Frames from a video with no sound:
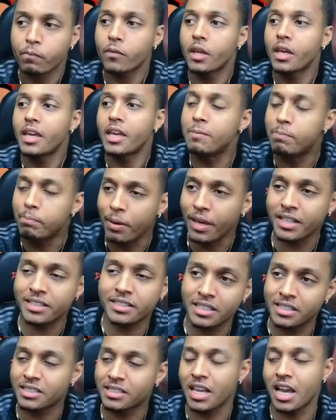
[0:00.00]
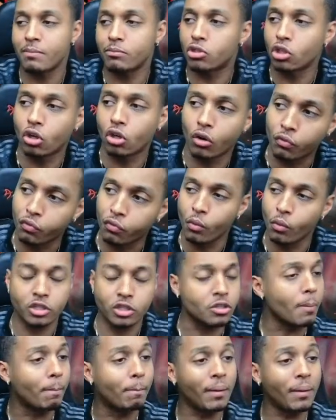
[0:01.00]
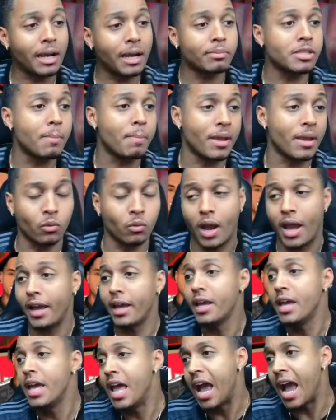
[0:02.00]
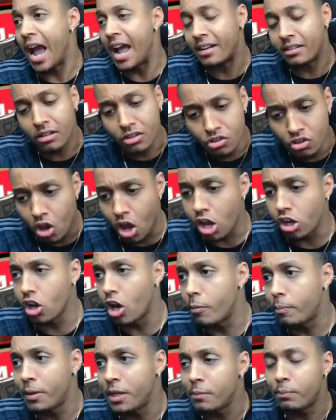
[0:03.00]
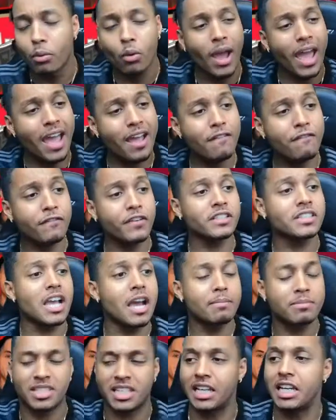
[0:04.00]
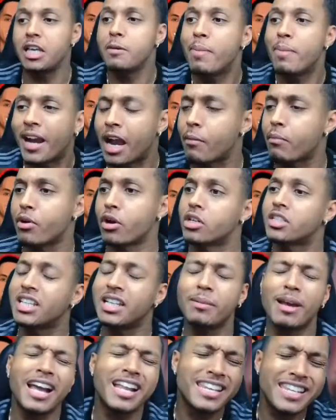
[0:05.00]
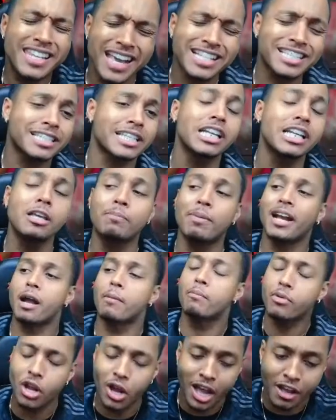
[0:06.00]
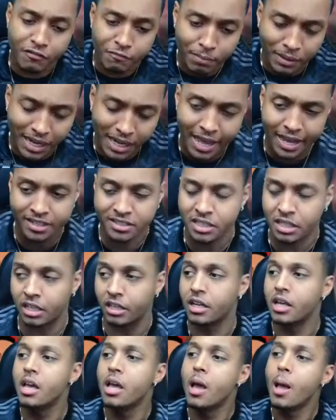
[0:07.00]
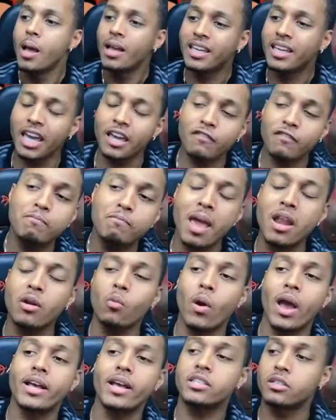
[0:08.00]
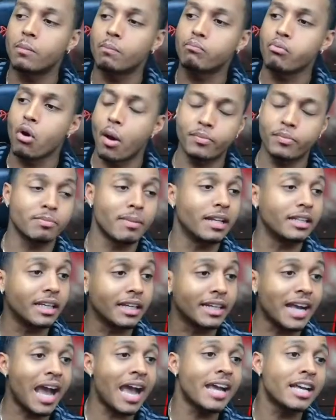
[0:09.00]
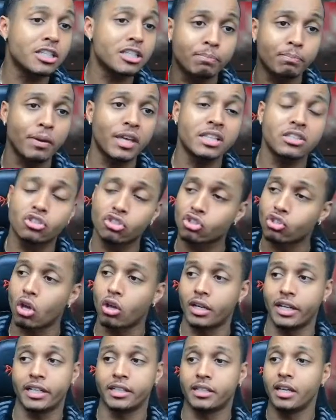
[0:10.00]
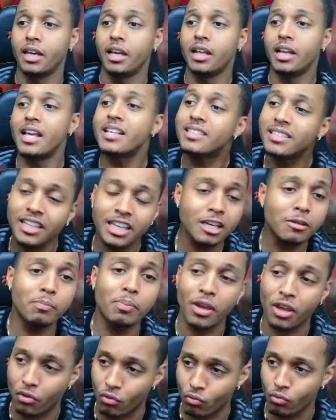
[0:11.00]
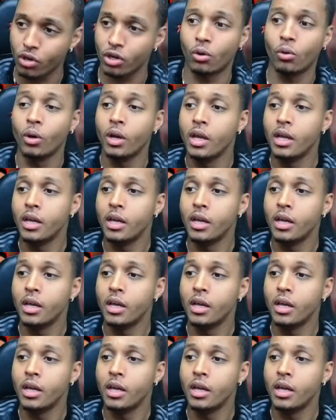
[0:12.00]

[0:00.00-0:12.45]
He picks his time to go forward. So big up to Ben White. And not a lot of people, every time, Saliba, Gabriel. And yes, Saliba, Gabriel have been excellent. Give Ben White some props, man. The guy has been solid. Let's keep it real.